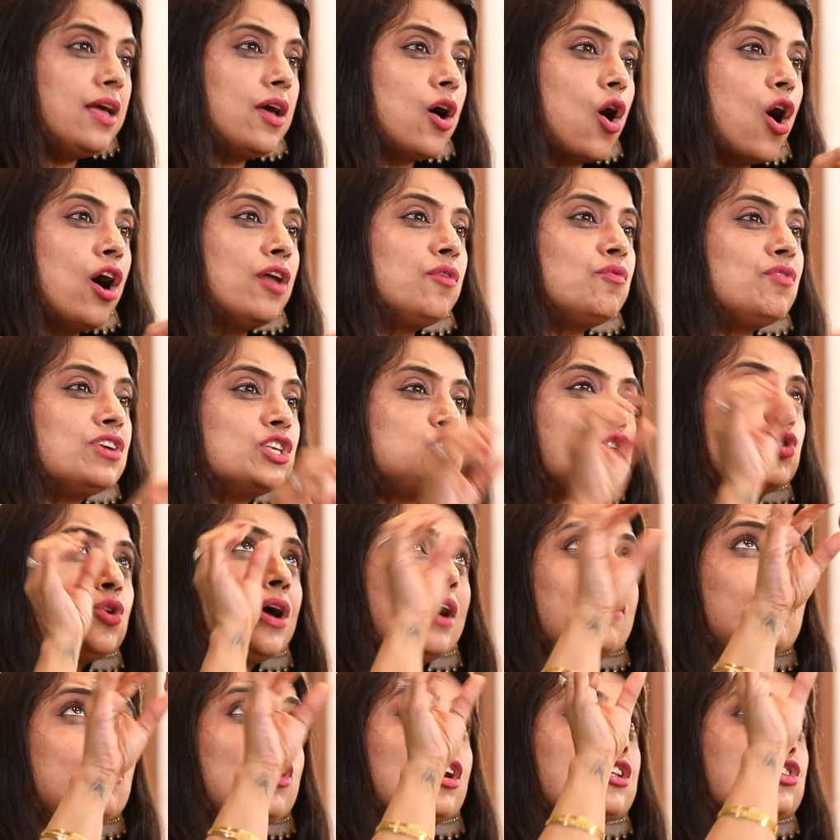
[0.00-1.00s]
on which you
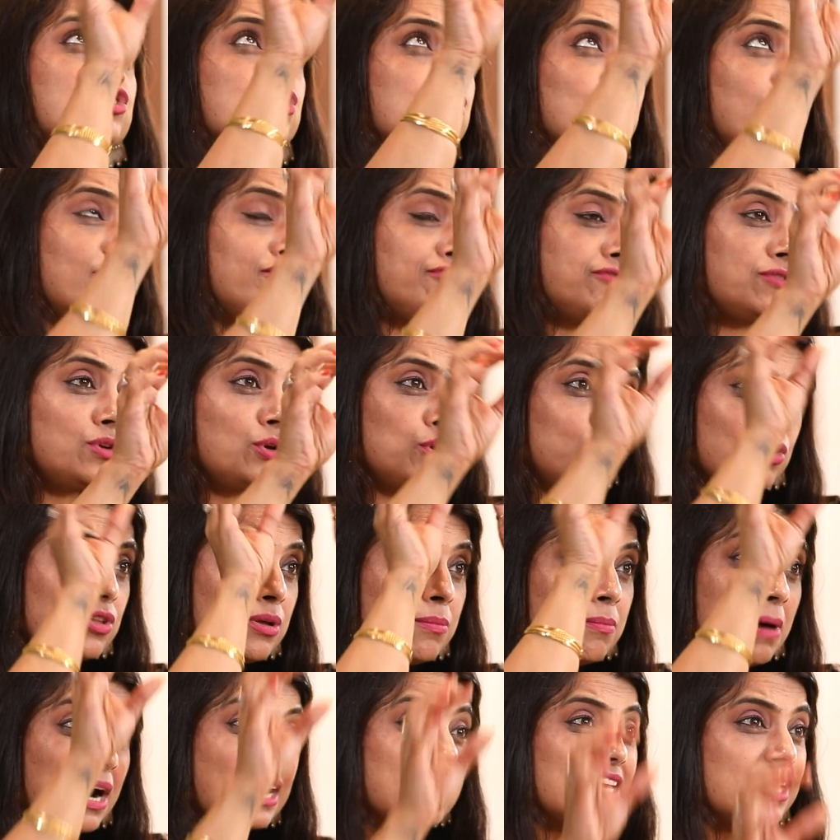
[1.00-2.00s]
have lots of, you know, the
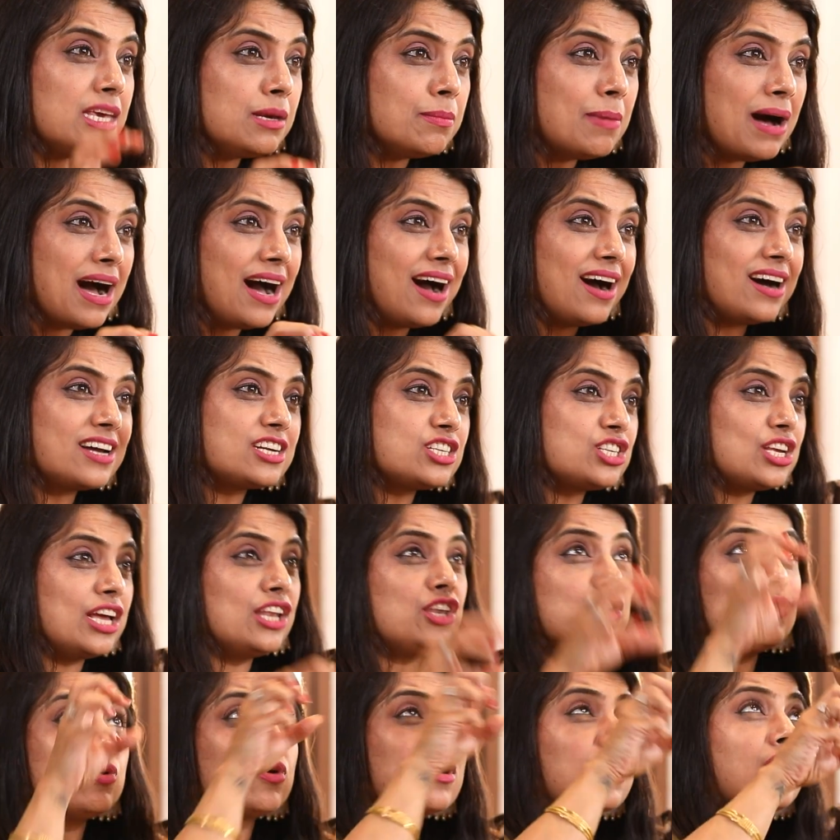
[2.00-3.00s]
monkey bars
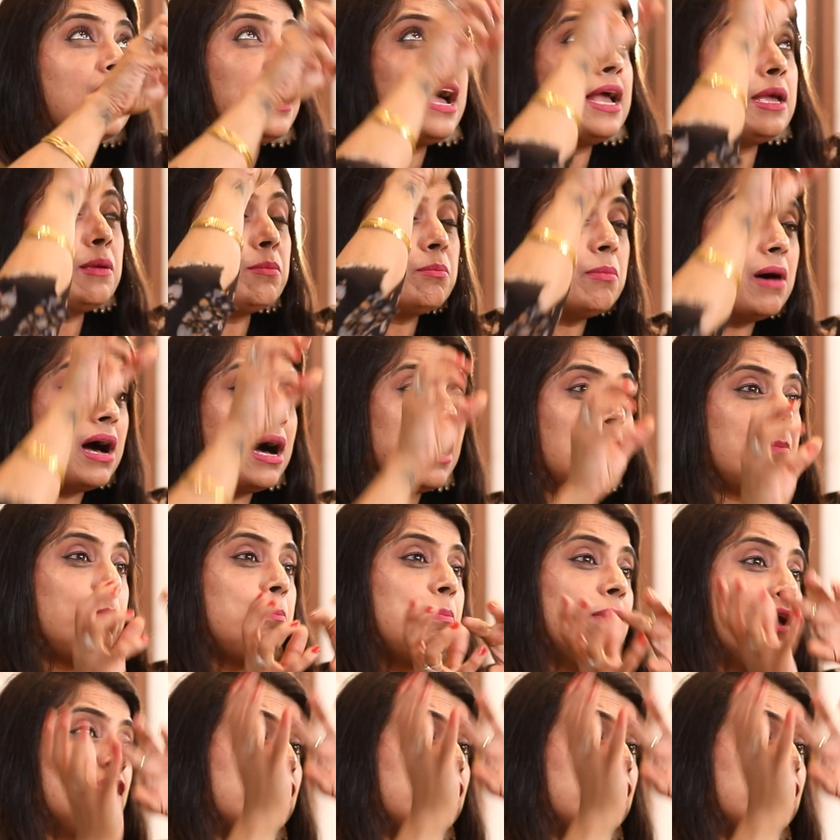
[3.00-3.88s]
and you climb up